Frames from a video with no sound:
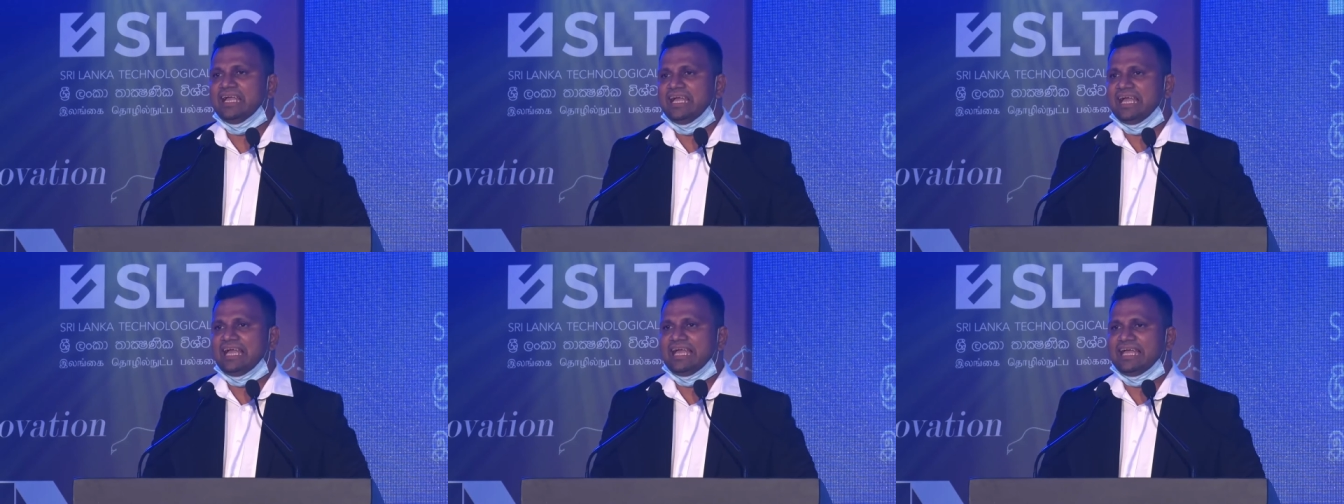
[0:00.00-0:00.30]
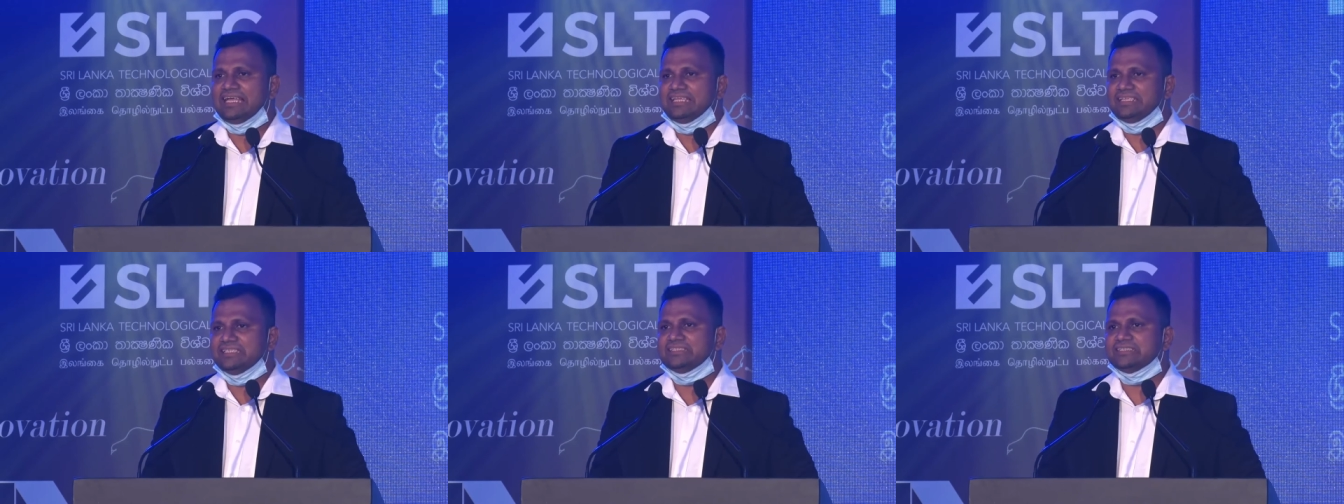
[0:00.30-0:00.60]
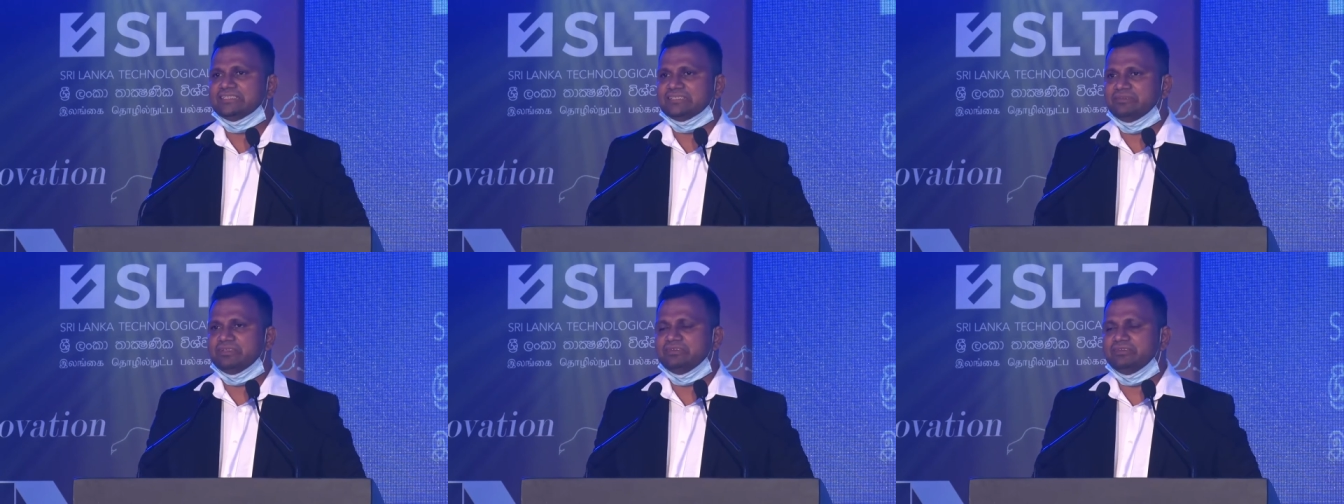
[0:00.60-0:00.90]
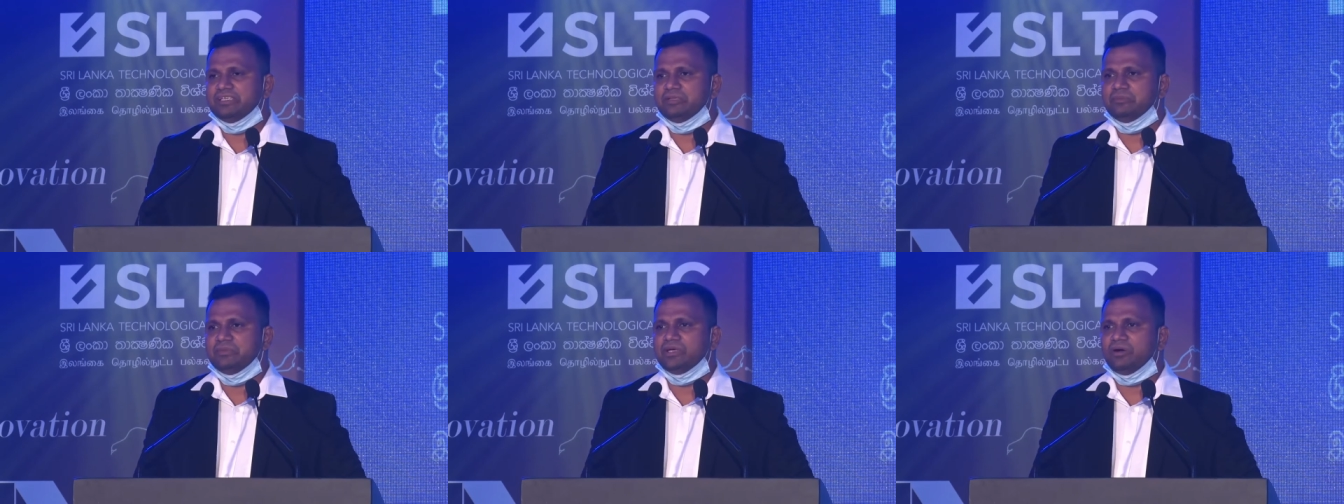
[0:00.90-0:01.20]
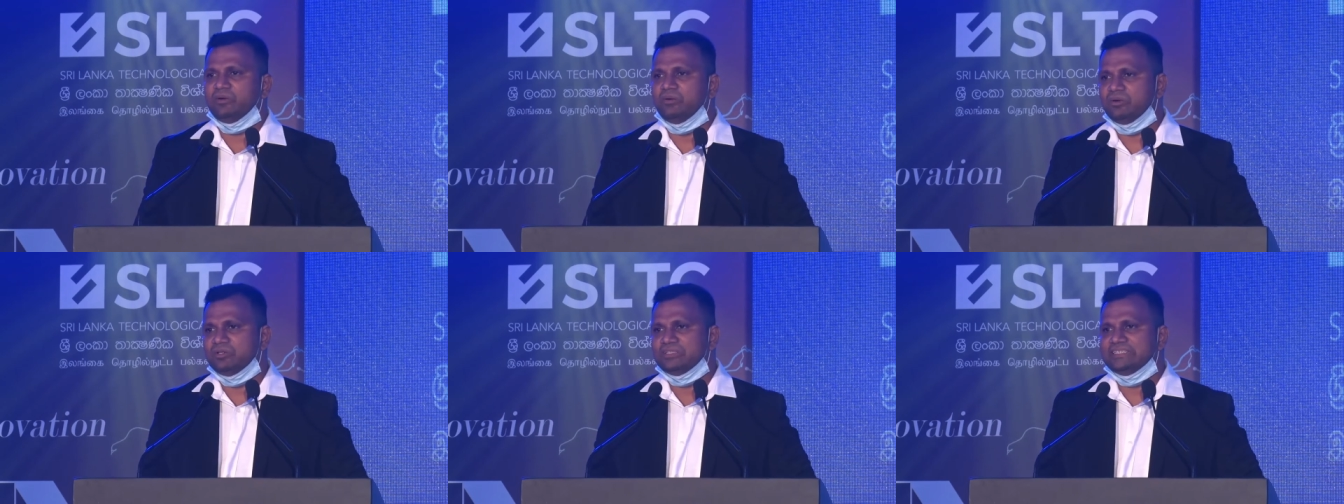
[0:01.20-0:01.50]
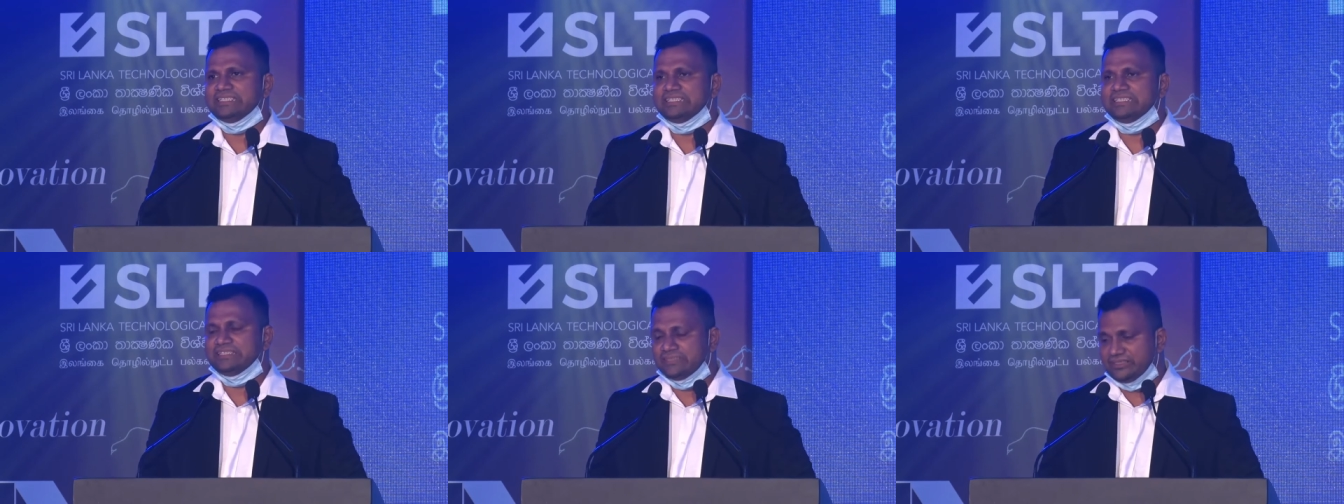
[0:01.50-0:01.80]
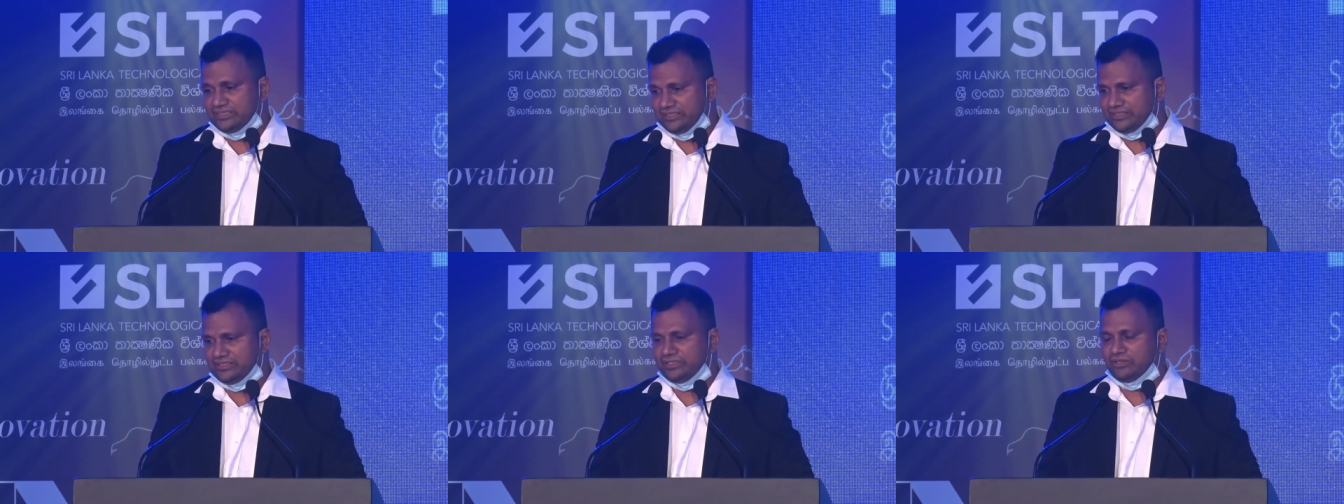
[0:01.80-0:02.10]
and we will be
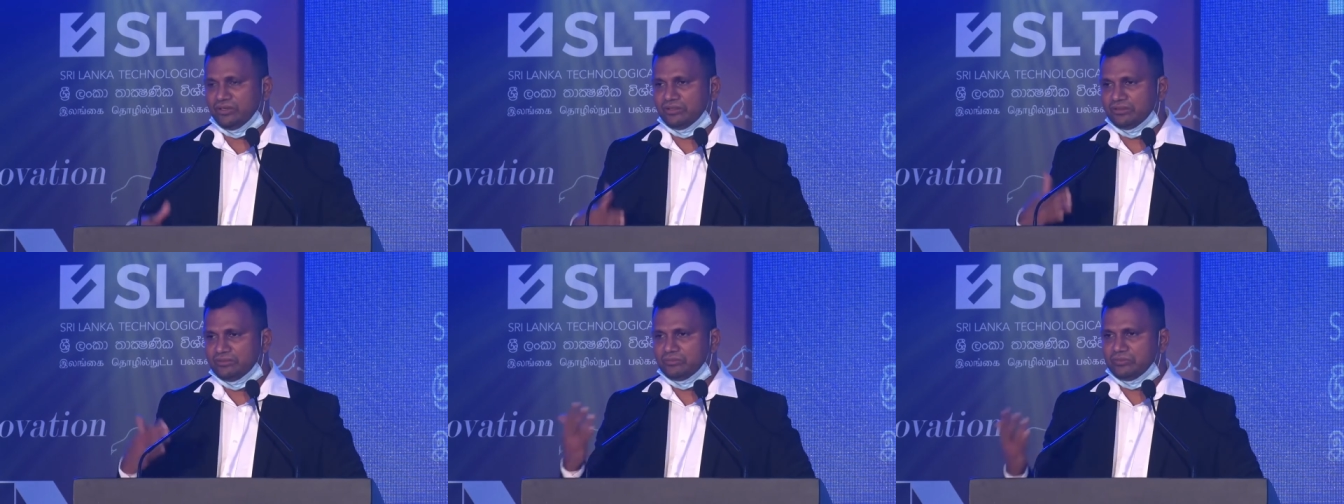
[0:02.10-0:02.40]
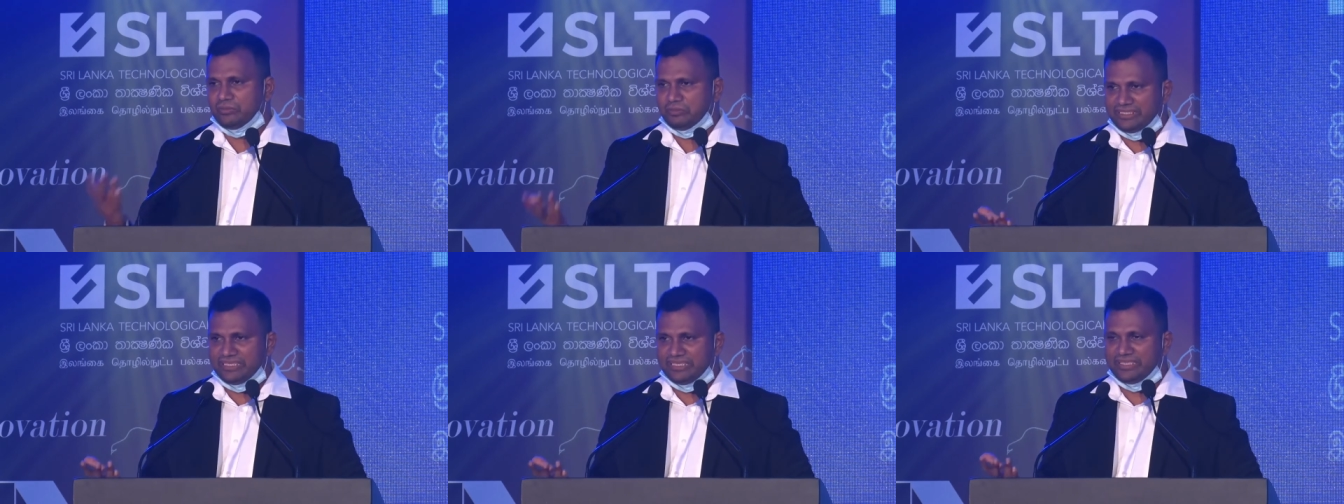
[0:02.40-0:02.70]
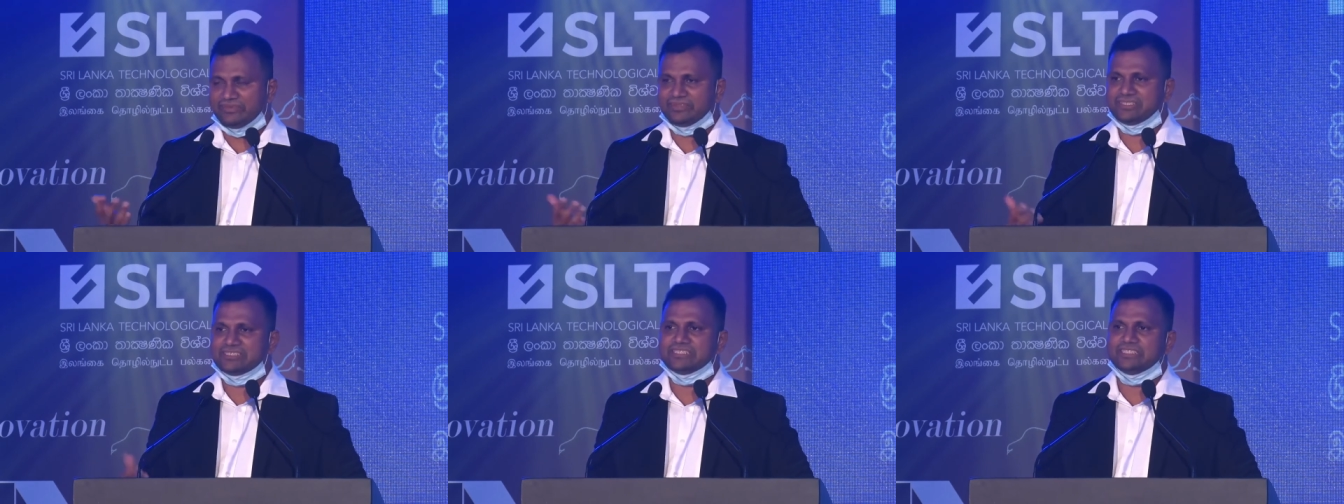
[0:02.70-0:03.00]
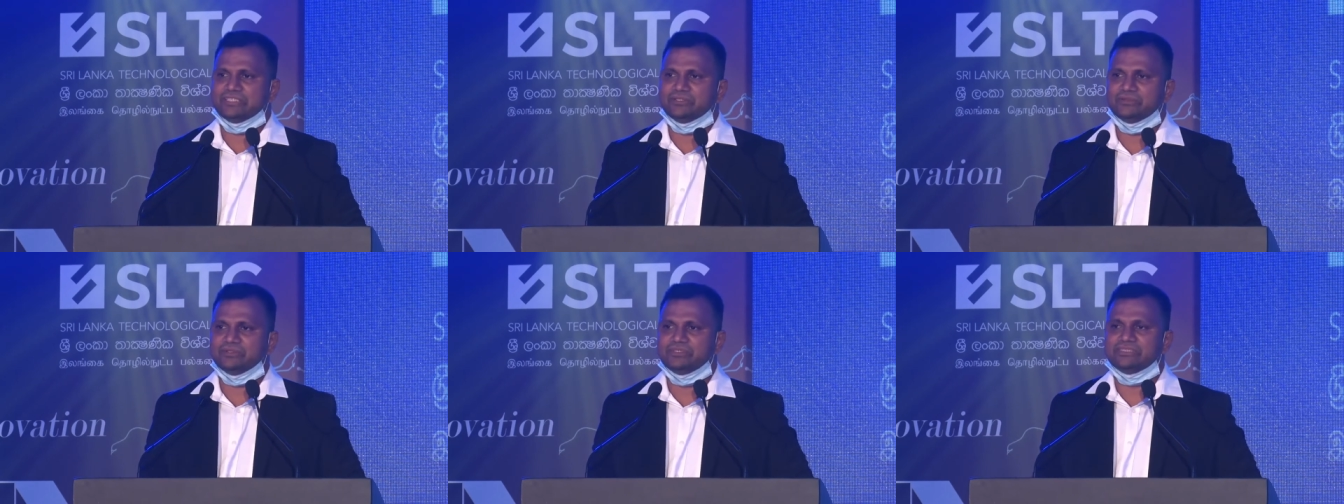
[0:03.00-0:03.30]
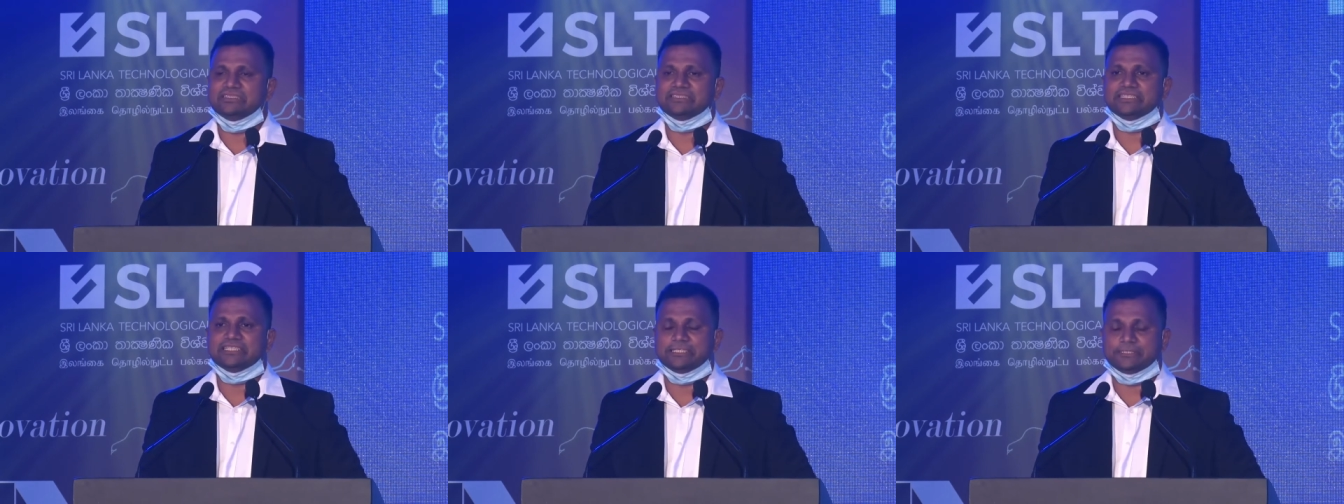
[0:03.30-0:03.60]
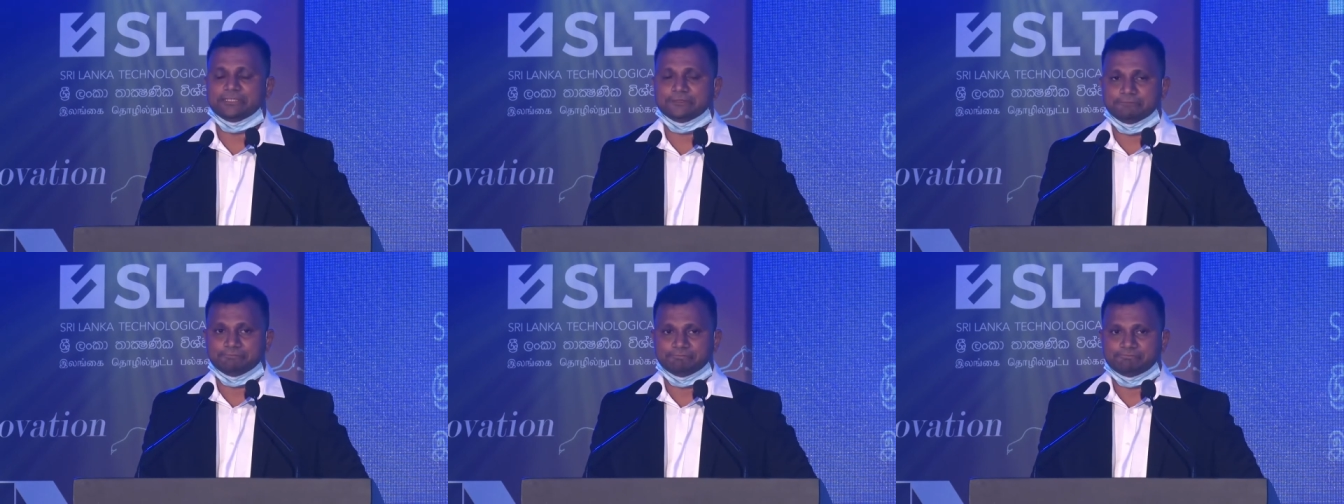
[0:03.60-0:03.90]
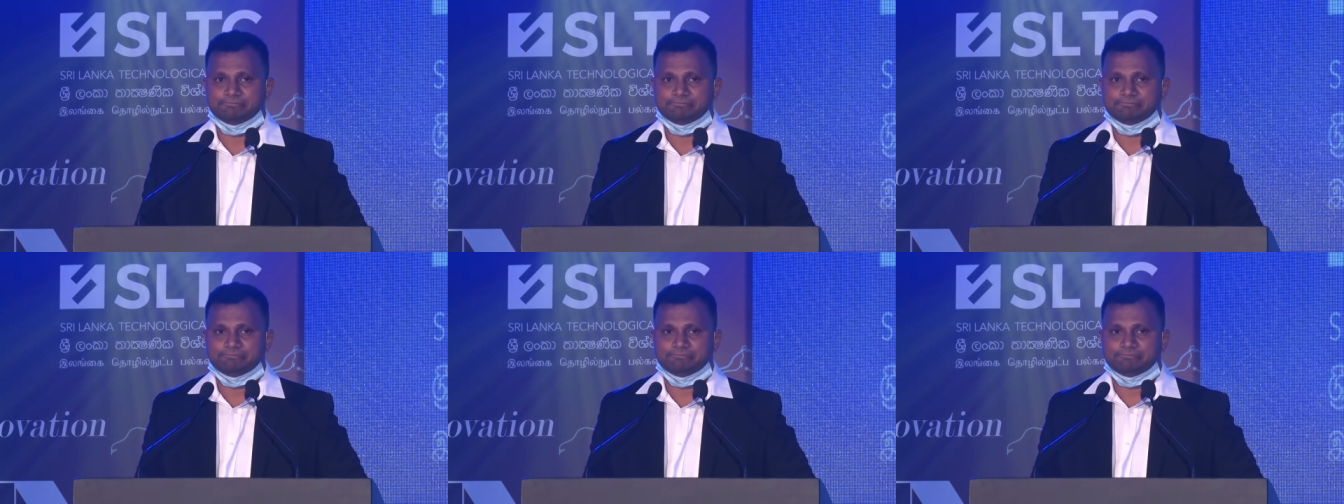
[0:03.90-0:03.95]
awarding, you know, I mean, they received uh,